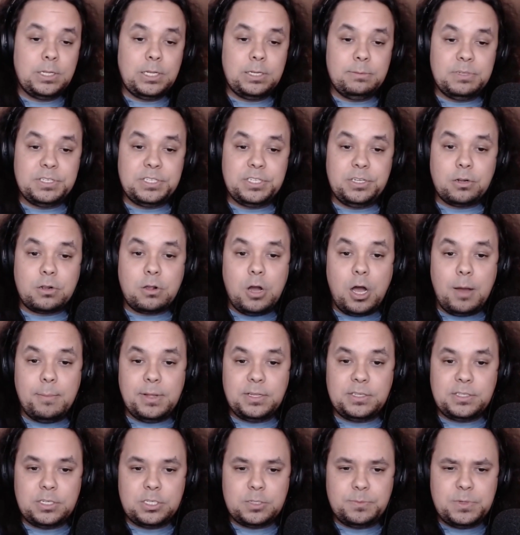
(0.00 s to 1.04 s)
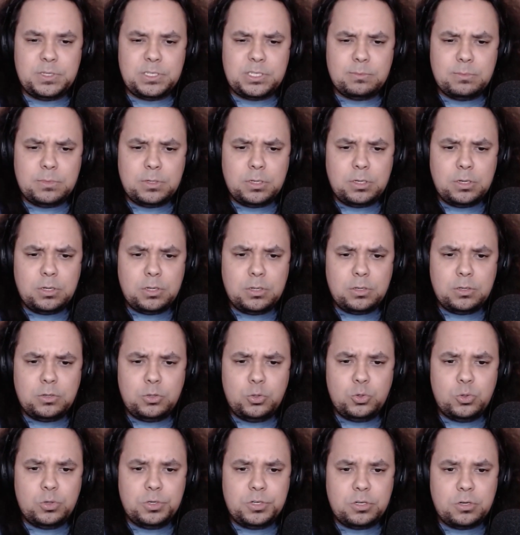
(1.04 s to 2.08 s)
Let me see your comments. There's been some
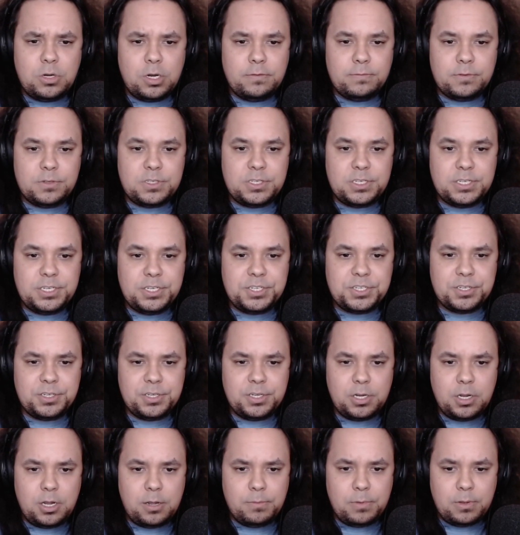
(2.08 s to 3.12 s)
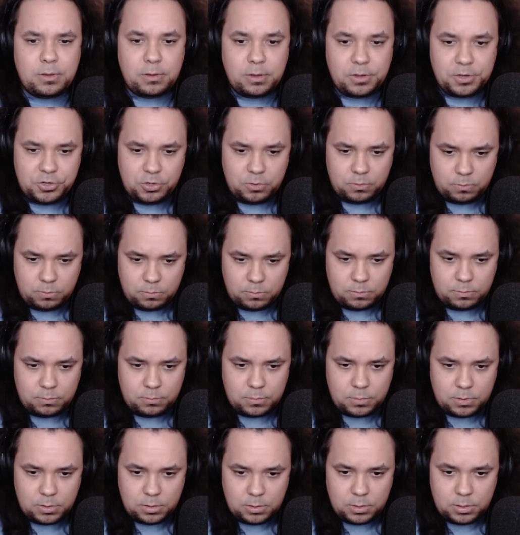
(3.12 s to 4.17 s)
good conversation here. Could you?
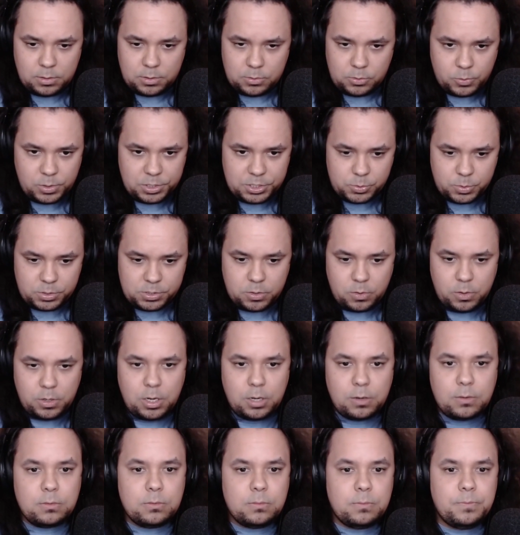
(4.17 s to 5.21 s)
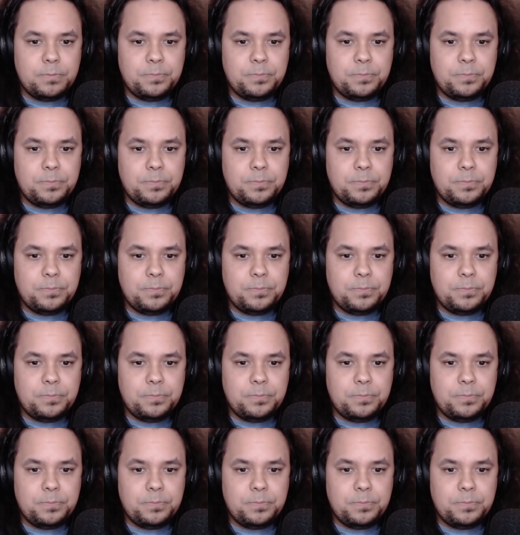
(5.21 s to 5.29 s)
Twitch, what's going on?